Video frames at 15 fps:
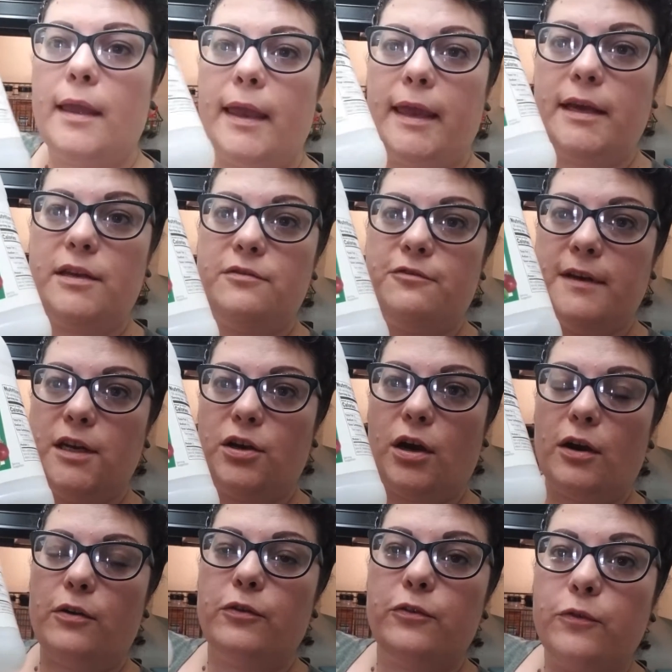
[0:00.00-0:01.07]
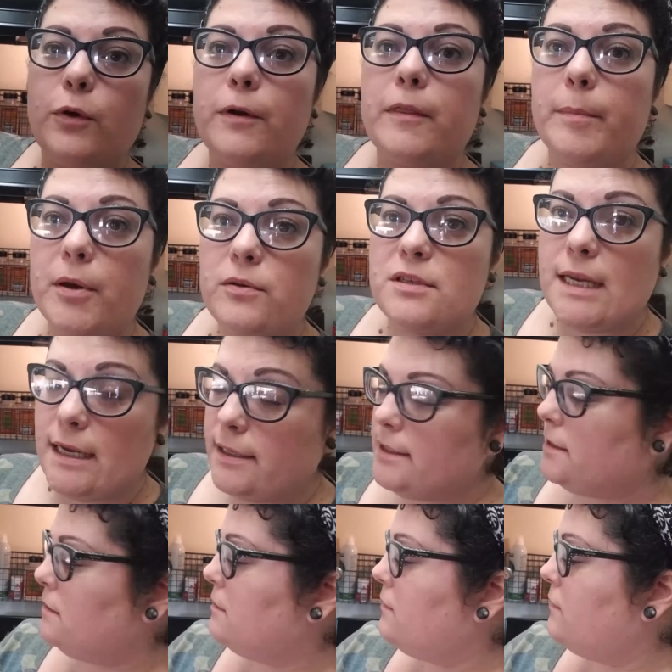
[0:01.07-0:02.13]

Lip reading: And vinegar for the poached eggs.